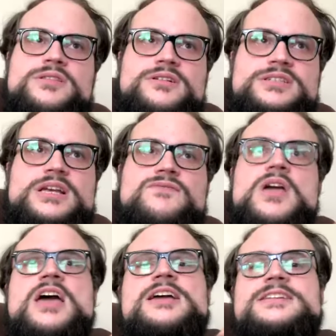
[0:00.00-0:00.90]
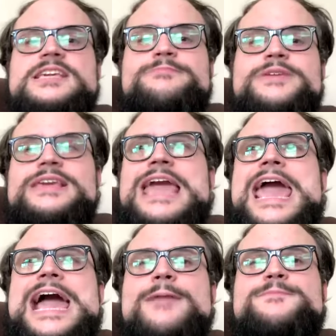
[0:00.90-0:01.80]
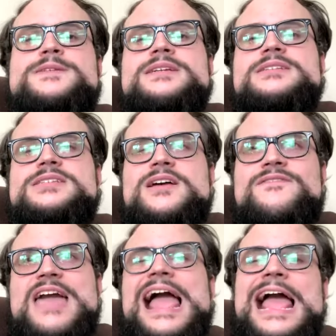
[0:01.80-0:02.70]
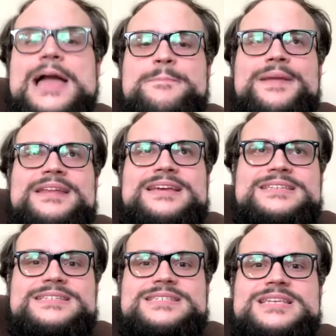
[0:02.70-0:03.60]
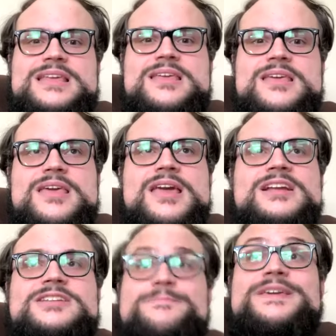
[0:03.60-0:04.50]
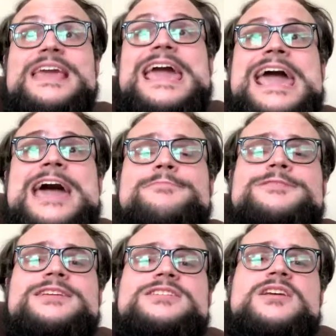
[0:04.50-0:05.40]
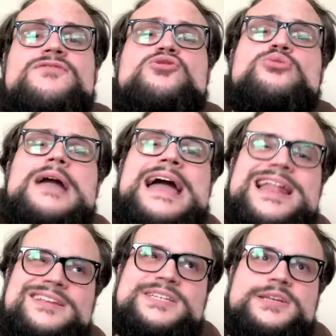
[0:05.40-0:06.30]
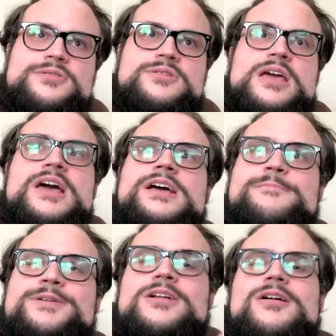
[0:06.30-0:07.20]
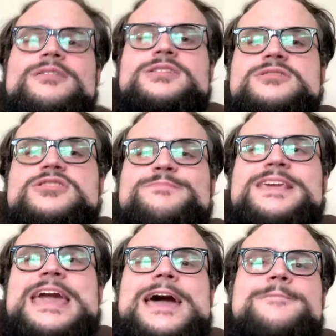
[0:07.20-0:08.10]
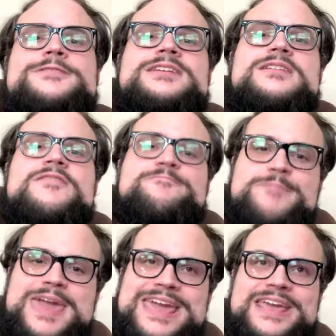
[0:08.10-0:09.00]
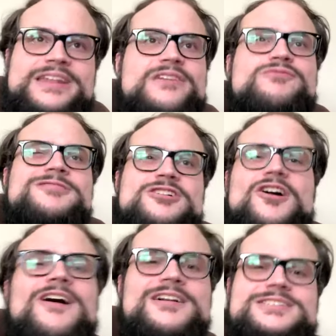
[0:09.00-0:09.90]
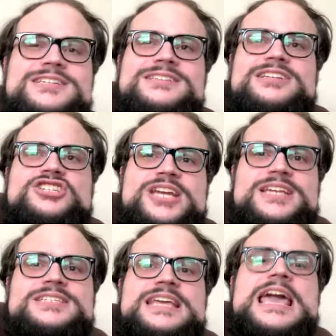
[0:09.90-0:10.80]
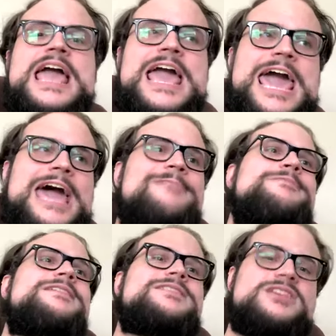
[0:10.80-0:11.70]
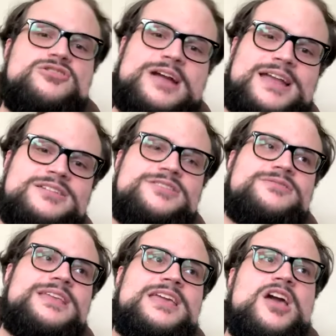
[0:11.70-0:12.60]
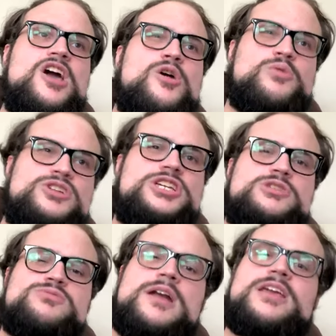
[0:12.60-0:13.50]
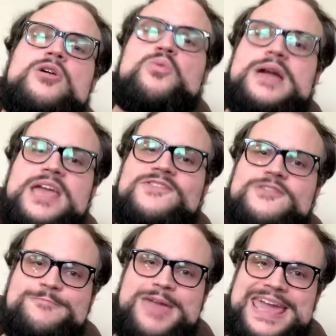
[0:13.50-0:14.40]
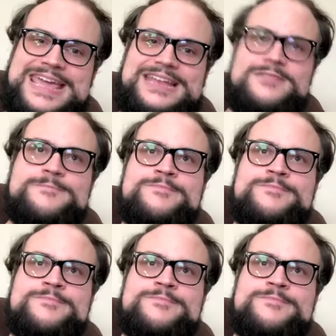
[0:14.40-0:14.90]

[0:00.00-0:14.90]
with yourself, to be absence of happiness to be absence of gratitude, but also to be absent of pain. If we're constantly chasing happiness and gratitude, like we're just running away from pain.